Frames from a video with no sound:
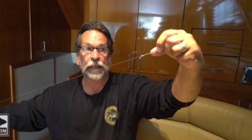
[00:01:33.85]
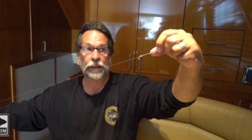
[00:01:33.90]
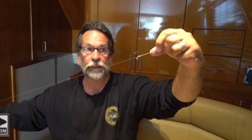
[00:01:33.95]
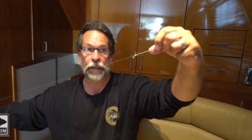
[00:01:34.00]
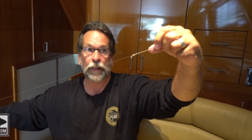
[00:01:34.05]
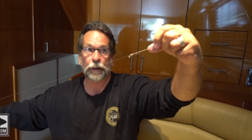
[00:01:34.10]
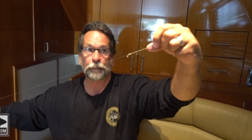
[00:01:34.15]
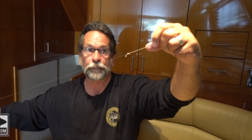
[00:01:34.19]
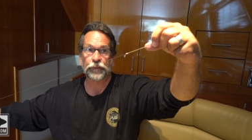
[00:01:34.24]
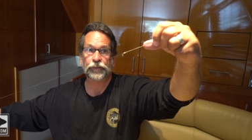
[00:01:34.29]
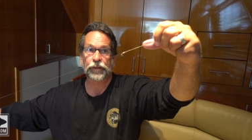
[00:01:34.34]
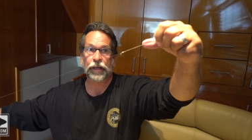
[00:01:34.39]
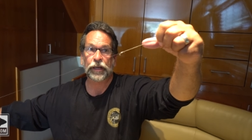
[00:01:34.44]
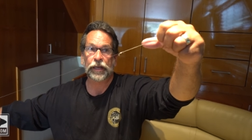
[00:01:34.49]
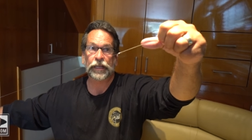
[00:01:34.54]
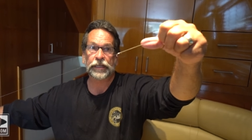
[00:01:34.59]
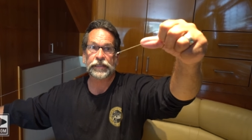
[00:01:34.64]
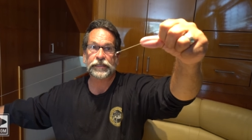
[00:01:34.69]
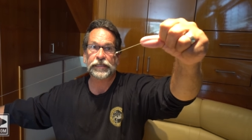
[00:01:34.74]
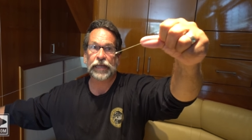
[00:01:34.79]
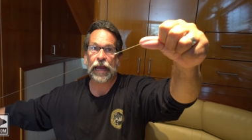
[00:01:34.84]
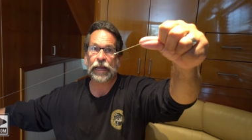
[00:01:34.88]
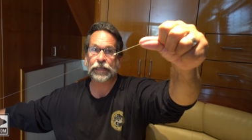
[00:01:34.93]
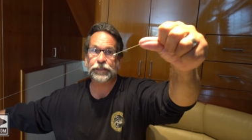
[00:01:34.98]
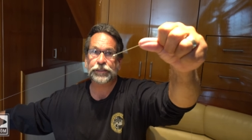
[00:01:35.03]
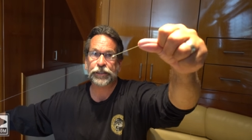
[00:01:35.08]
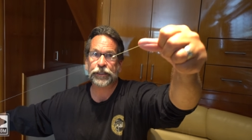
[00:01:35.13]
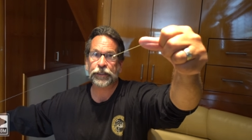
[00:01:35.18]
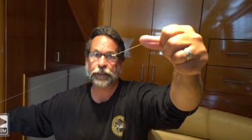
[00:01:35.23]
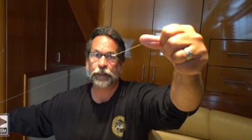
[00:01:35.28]
Then I'm just going to
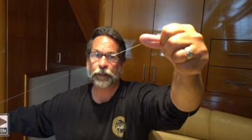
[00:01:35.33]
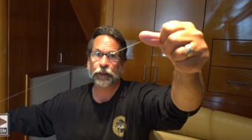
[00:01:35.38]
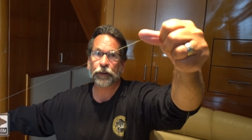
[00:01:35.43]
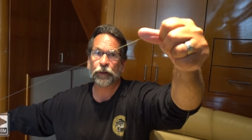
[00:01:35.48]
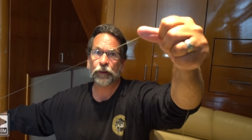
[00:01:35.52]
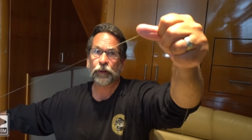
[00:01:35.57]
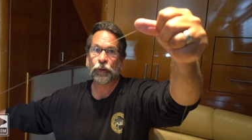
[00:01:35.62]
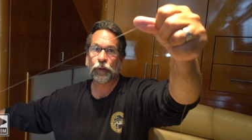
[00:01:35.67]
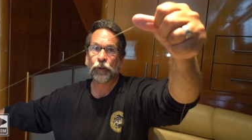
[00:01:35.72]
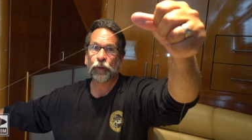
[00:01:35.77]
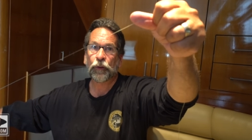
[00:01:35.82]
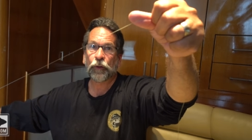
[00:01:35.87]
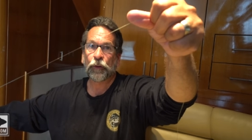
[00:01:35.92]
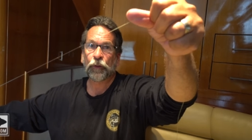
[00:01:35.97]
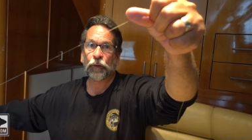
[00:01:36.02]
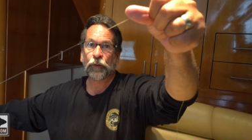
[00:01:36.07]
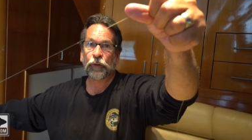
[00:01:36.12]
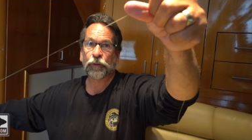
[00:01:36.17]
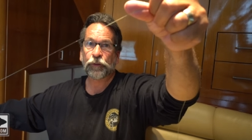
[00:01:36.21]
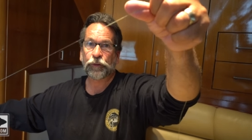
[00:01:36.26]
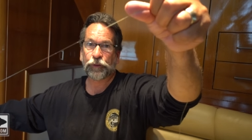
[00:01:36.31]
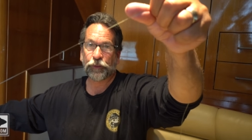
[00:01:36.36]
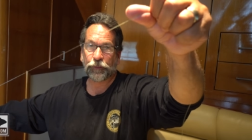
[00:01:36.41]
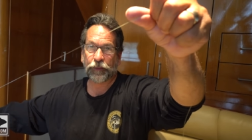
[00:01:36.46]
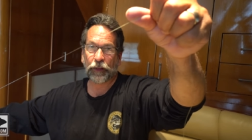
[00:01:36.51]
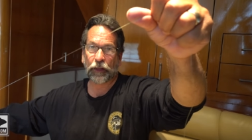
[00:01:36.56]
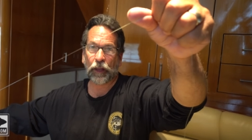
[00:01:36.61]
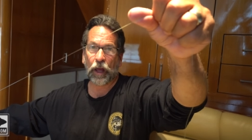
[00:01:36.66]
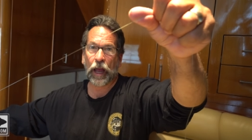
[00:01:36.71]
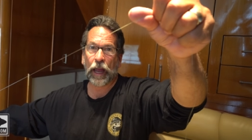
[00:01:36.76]
attach it to
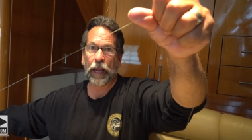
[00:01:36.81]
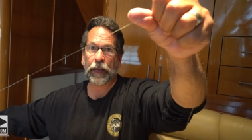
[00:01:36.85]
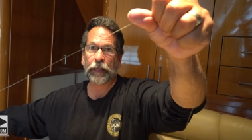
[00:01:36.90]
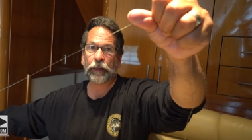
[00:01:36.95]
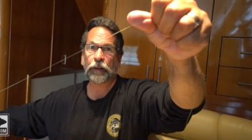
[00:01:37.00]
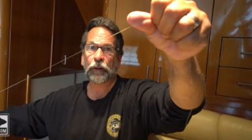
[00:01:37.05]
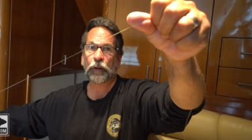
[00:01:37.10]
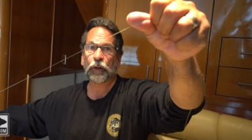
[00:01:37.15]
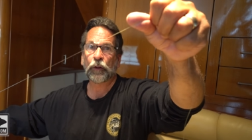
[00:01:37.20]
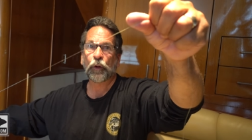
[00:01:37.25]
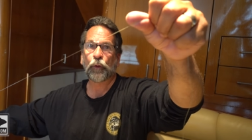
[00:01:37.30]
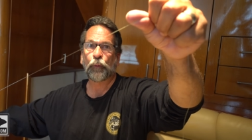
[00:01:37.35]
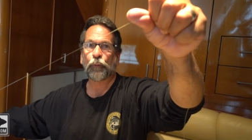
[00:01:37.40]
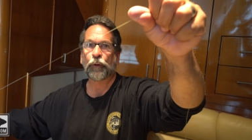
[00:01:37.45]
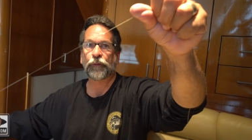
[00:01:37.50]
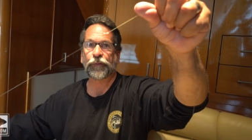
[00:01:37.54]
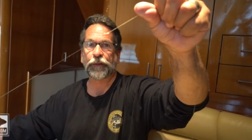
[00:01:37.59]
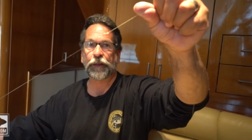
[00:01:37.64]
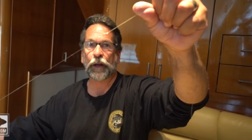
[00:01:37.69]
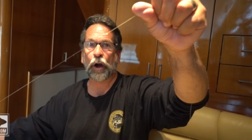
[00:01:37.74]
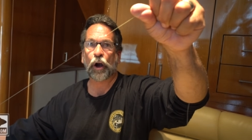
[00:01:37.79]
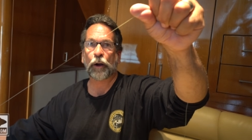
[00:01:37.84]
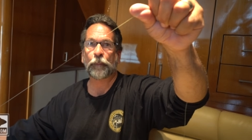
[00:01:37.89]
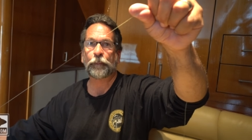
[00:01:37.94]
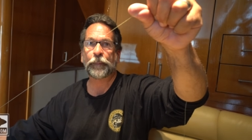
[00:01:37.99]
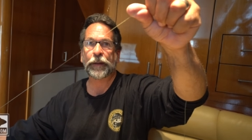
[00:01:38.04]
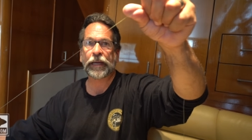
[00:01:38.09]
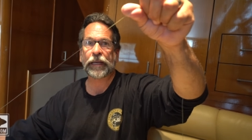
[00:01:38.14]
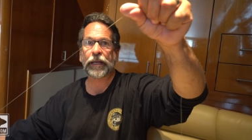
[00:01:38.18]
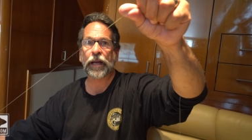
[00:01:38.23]
the line with the
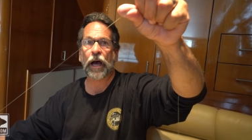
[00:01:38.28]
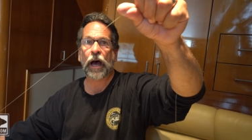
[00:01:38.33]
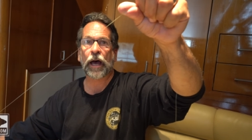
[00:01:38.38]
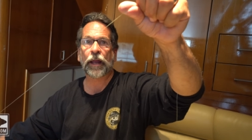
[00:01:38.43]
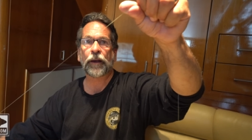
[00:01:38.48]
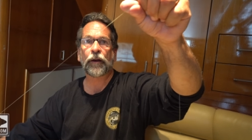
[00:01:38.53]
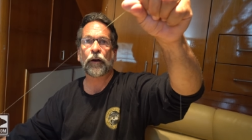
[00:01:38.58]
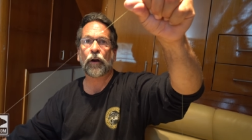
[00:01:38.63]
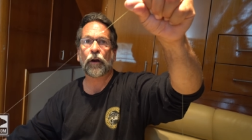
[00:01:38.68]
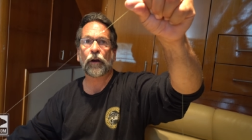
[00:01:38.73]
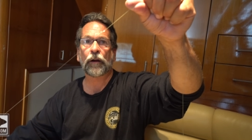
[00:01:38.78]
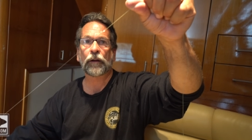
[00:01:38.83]
RP knot.